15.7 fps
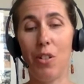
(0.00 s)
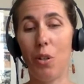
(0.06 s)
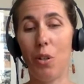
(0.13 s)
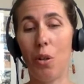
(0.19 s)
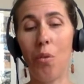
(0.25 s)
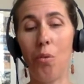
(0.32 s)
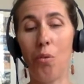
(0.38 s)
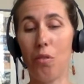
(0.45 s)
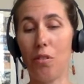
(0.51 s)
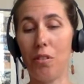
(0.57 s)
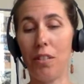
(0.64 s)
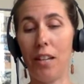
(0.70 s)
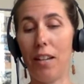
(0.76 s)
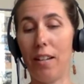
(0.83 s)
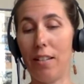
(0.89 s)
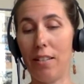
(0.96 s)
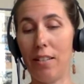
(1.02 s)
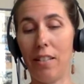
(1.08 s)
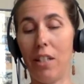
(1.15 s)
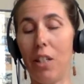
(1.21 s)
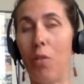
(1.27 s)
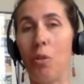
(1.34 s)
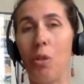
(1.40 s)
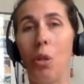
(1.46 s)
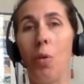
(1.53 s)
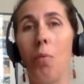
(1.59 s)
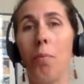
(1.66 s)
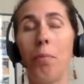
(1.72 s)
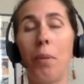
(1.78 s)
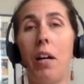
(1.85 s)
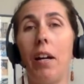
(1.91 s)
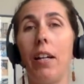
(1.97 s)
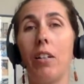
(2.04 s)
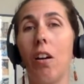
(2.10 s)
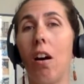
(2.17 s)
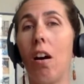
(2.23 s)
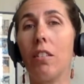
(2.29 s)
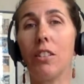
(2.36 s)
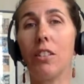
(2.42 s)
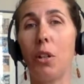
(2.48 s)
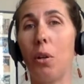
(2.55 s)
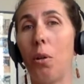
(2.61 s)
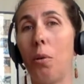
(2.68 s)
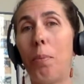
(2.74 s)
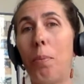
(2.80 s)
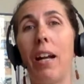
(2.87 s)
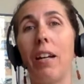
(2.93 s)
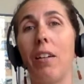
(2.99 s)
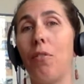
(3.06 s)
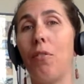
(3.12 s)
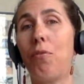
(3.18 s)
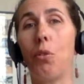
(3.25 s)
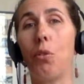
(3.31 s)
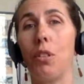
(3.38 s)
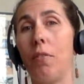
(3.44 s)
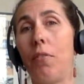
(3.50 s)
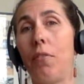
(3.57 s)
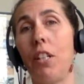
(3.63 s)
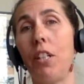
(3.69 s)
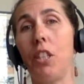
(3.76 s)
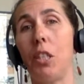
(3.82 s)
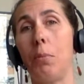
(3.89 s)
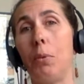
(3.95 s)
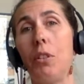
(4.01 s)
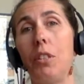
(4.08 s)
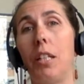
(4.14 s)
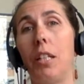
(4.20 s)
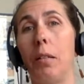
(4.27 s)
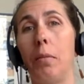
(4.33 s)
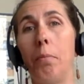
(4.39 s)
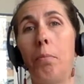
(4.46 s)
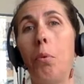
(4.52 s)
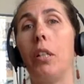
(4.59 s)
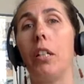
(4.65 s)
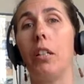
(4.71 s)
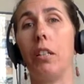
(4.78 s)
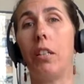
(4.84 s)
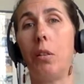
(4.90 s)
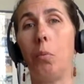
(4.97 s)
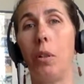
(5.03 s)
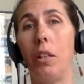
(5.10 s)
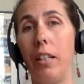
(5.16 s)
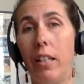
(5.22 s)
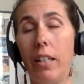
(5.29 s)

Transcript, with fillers: Don't buy Costco bag of frozen vegetables and boil it with